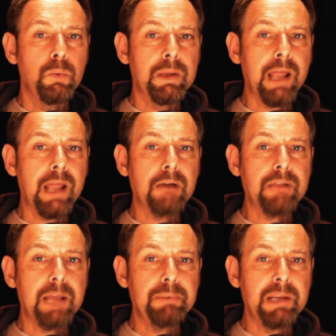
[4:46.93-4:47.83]
without
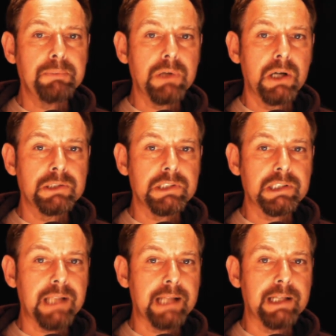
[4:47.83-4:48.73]
their people
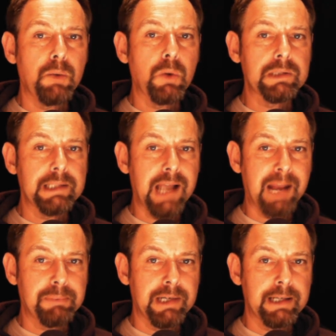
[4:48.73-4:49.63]
understanding what is
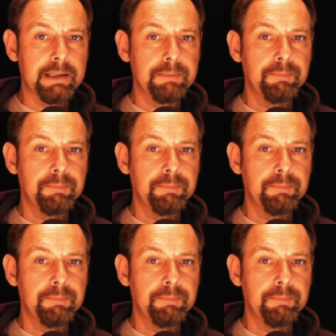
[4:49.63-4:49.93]
happening.